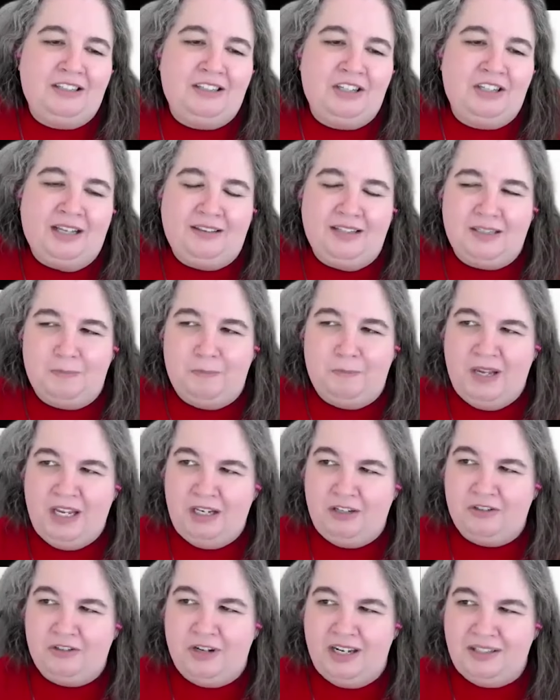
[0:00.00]
she had this
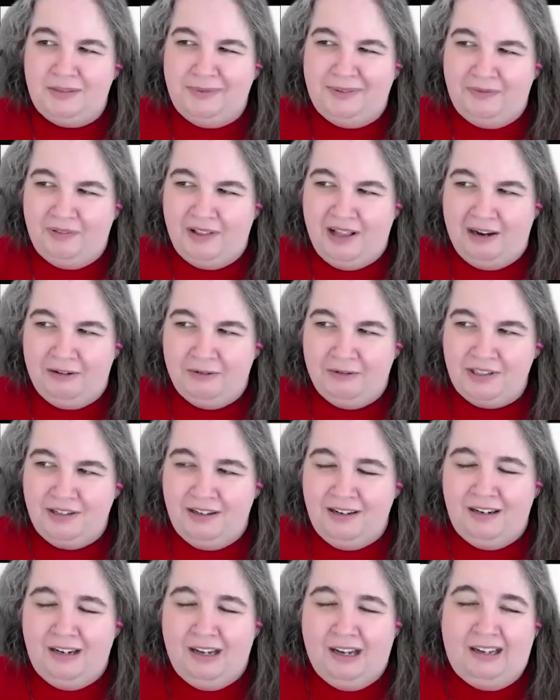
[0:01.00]
pink dress with flowers on.